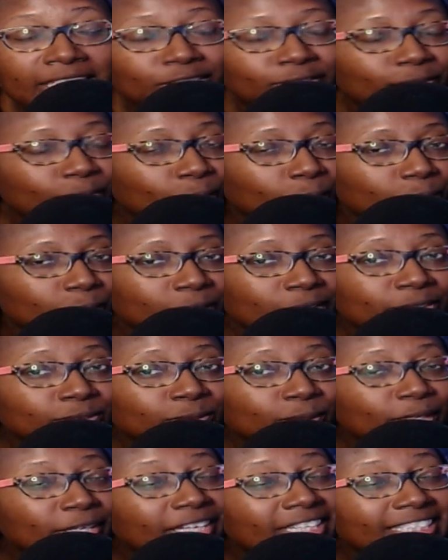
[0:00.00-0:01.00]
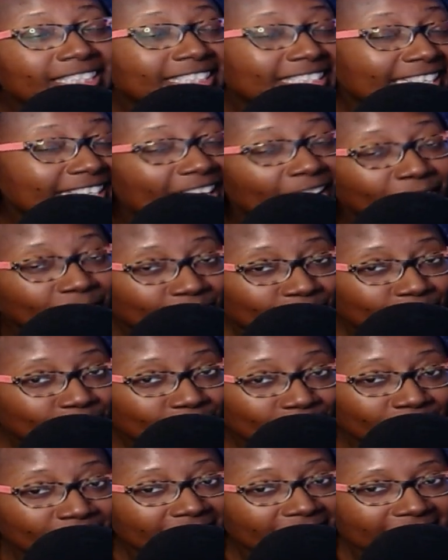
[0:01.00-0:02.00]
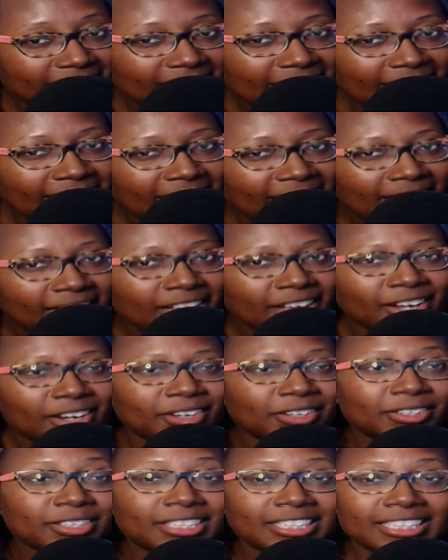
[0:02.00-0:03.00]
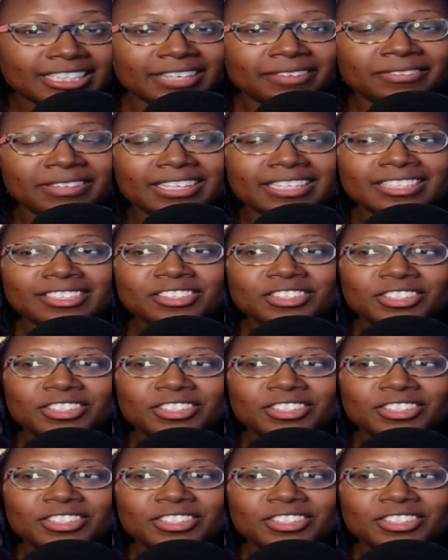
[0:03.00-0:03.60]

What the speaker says: forward where you can see down her shirt to see her cleavage,